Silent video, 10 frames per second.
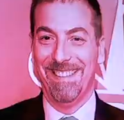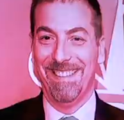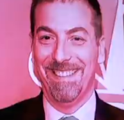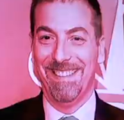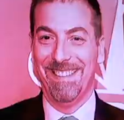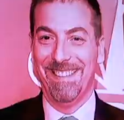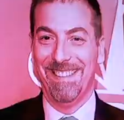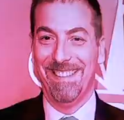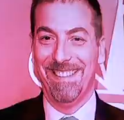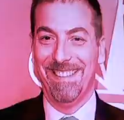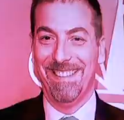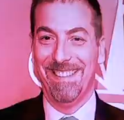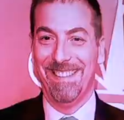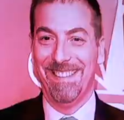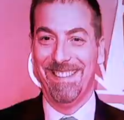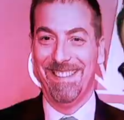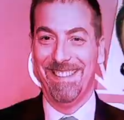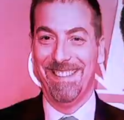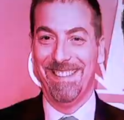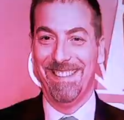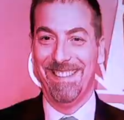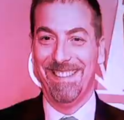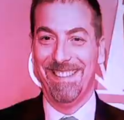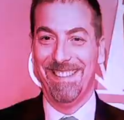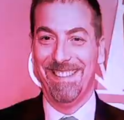(not speaking)